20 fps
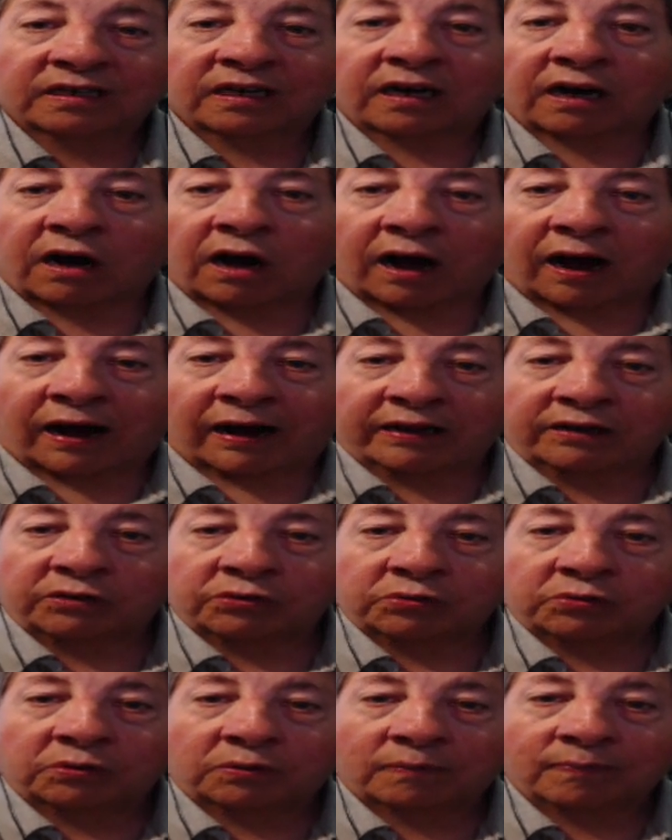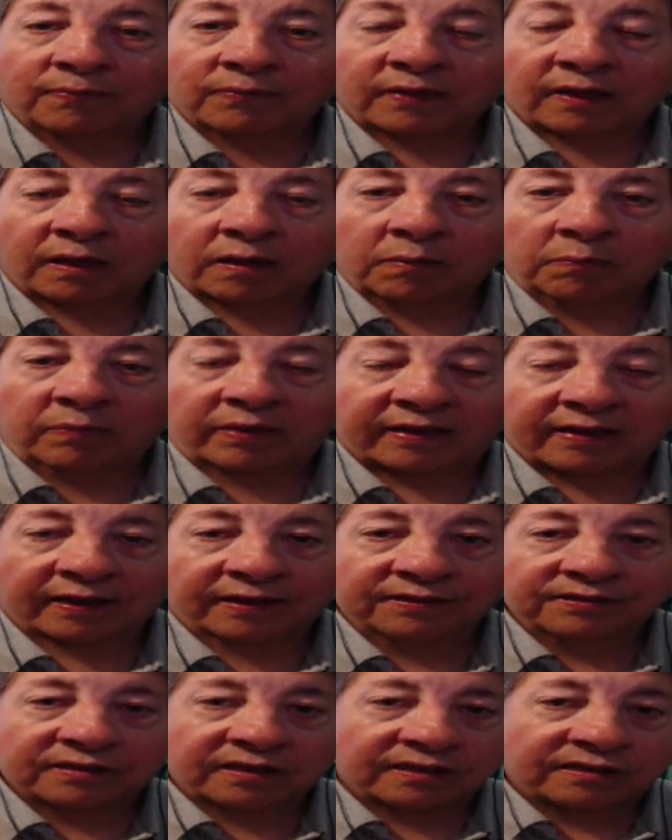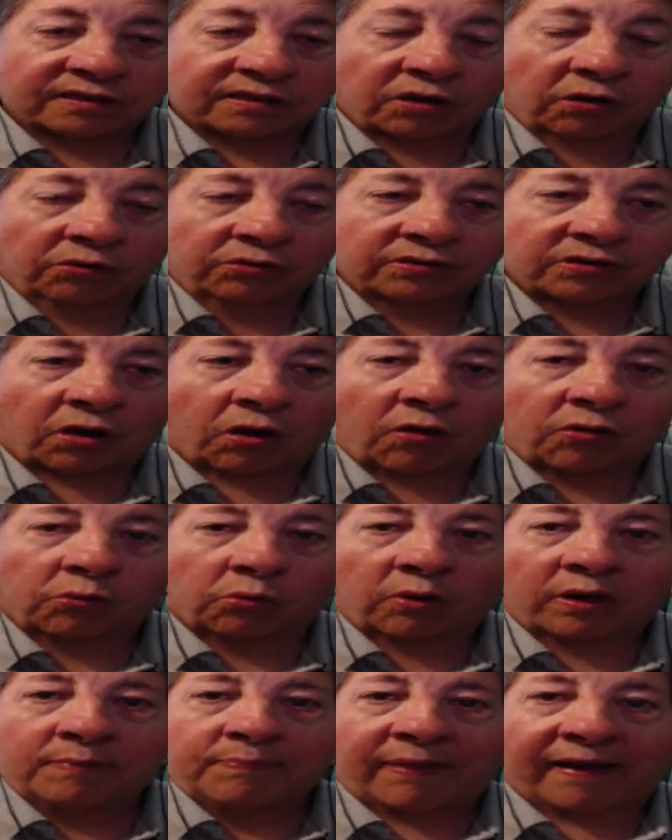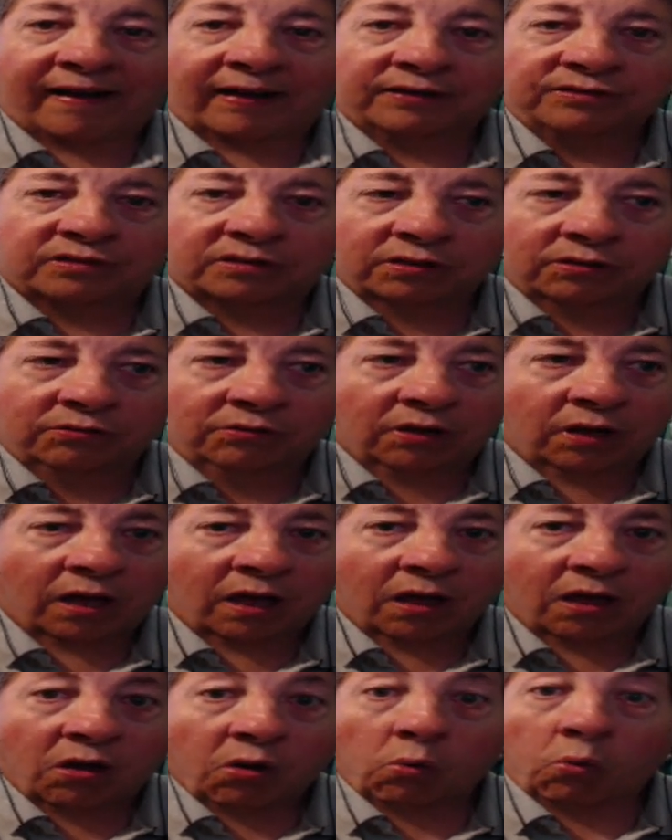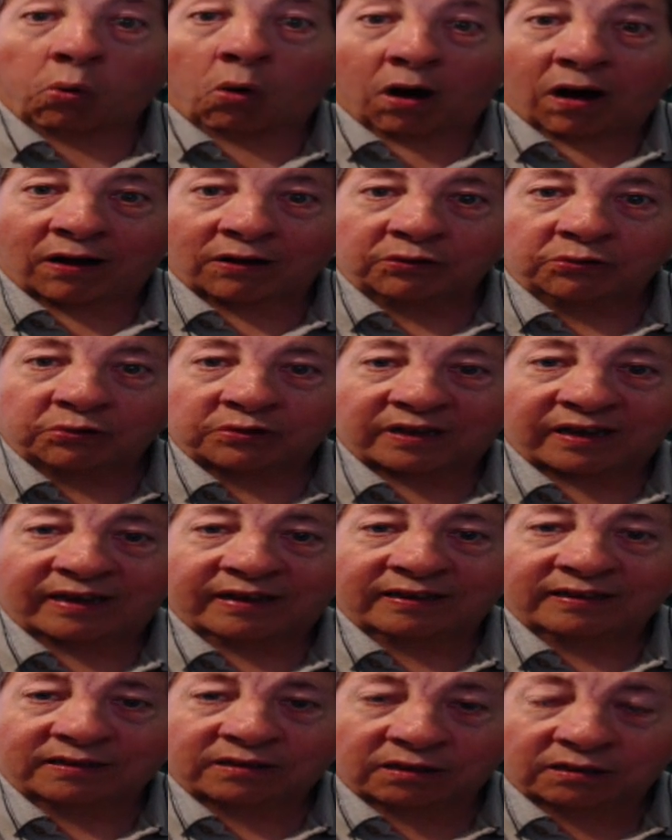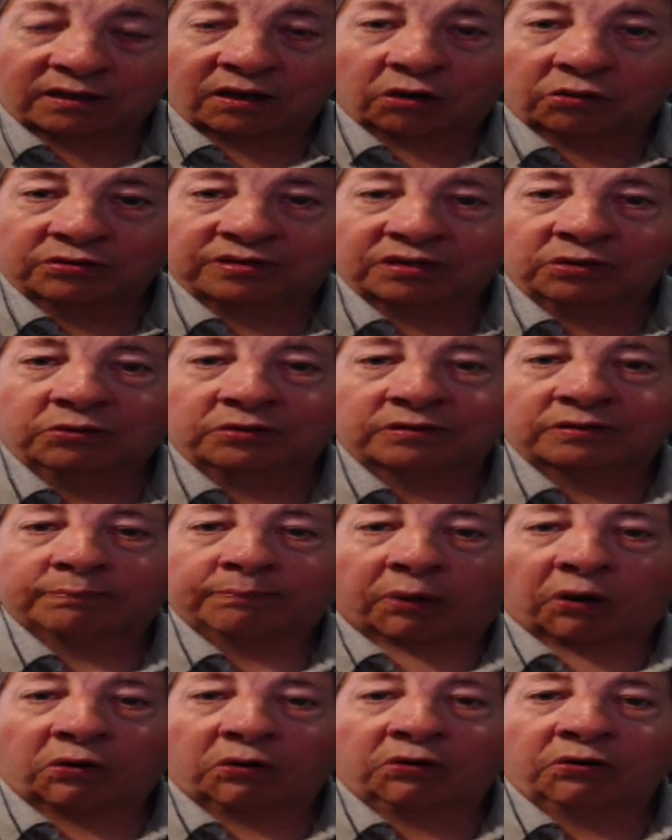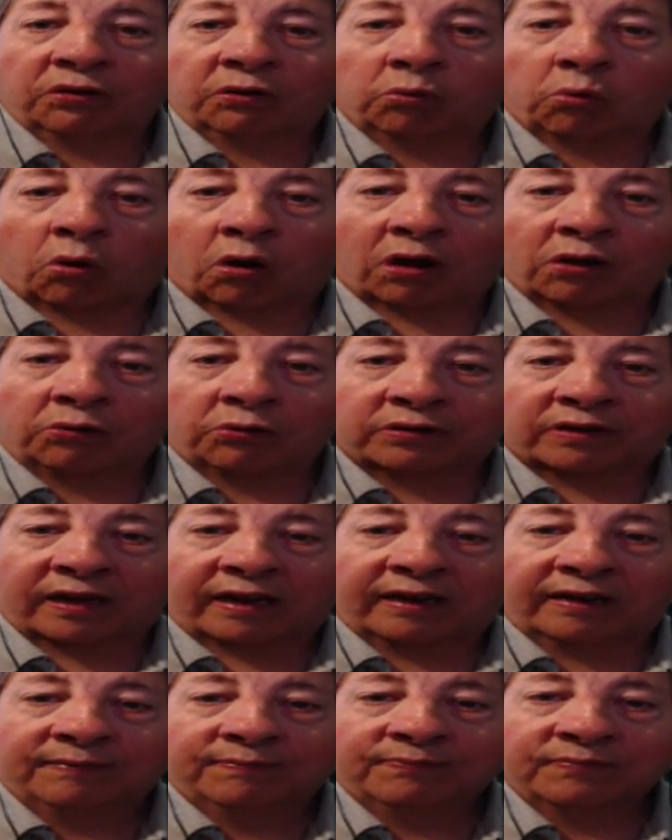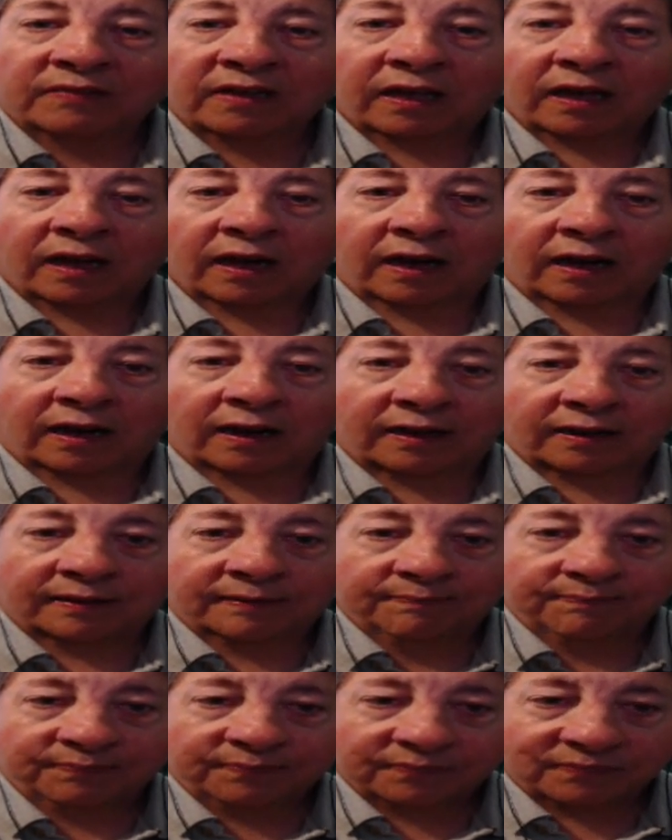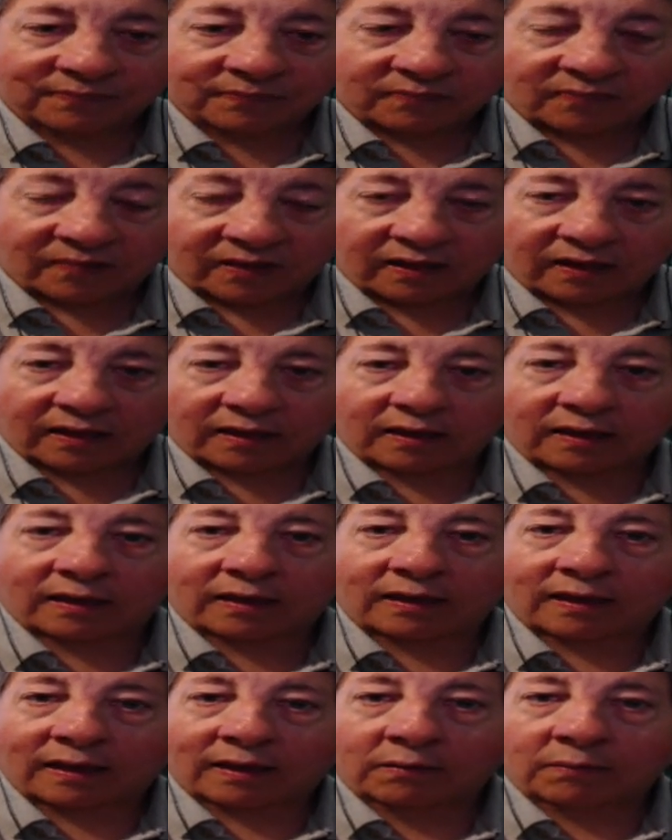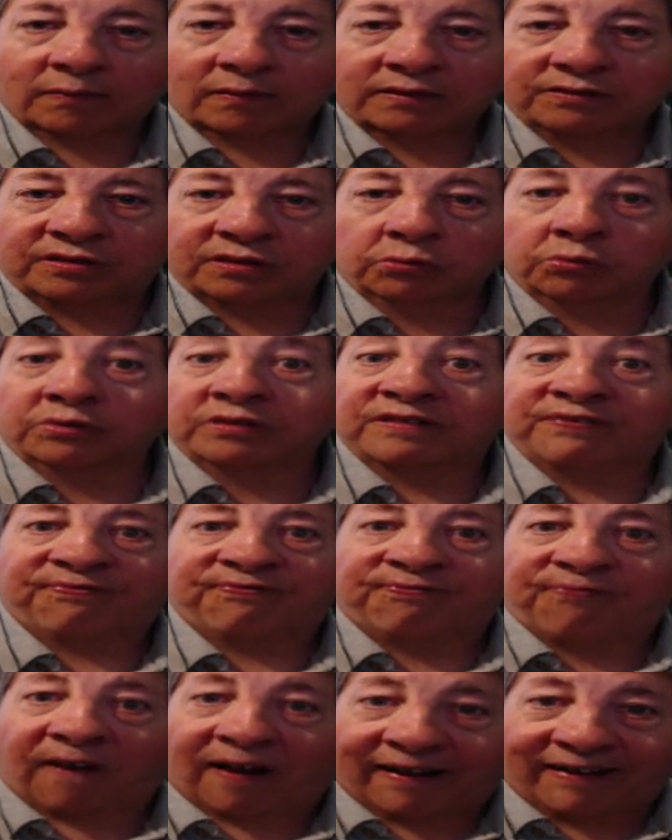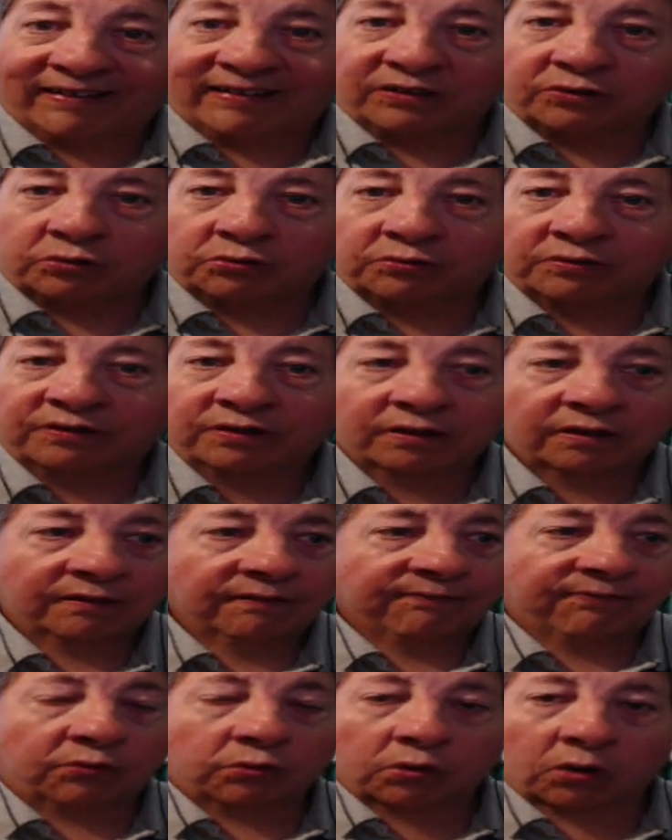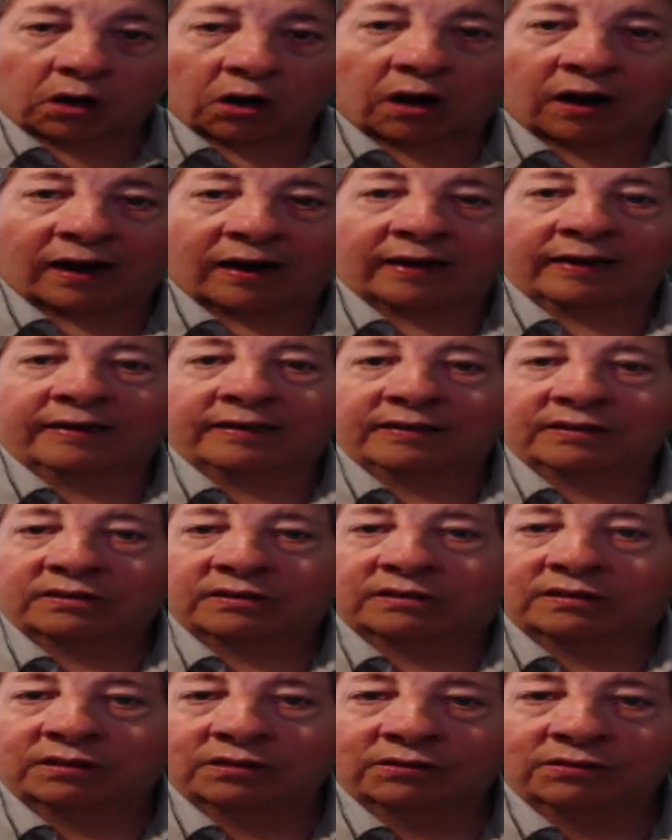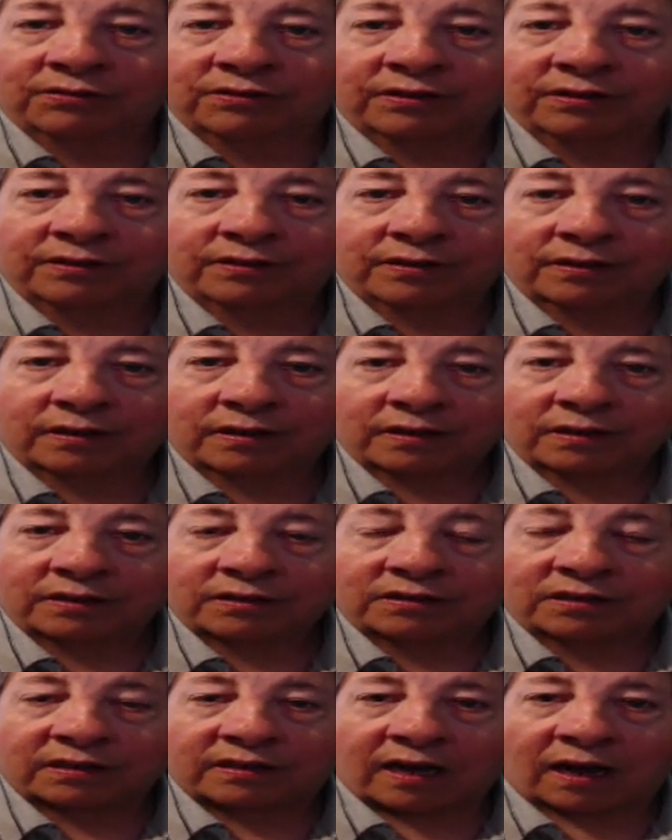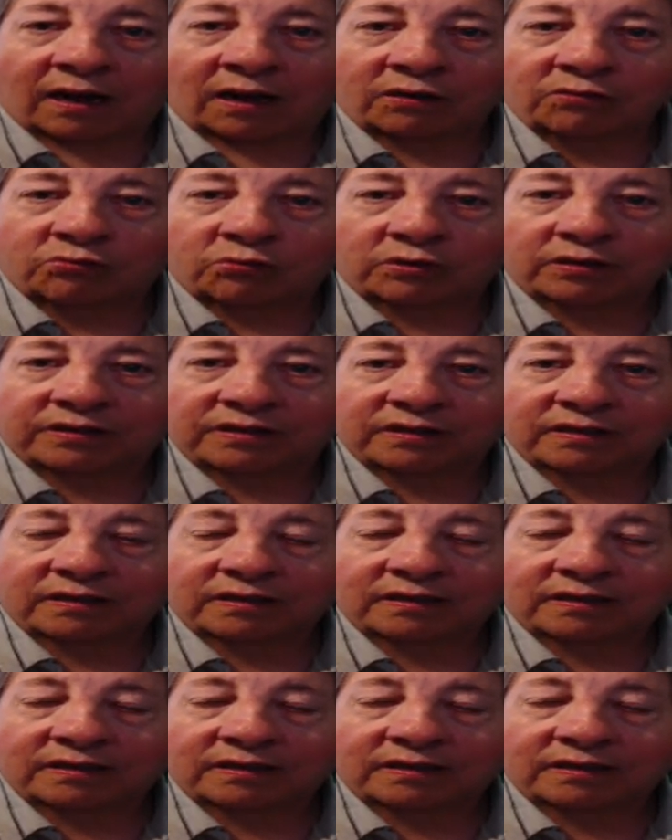liar, because this goes all the way back to Watergate. She was part of the Watergate. Right, Whitewater. Yeah. Well, yeah, right. She was fired for lying to Congress.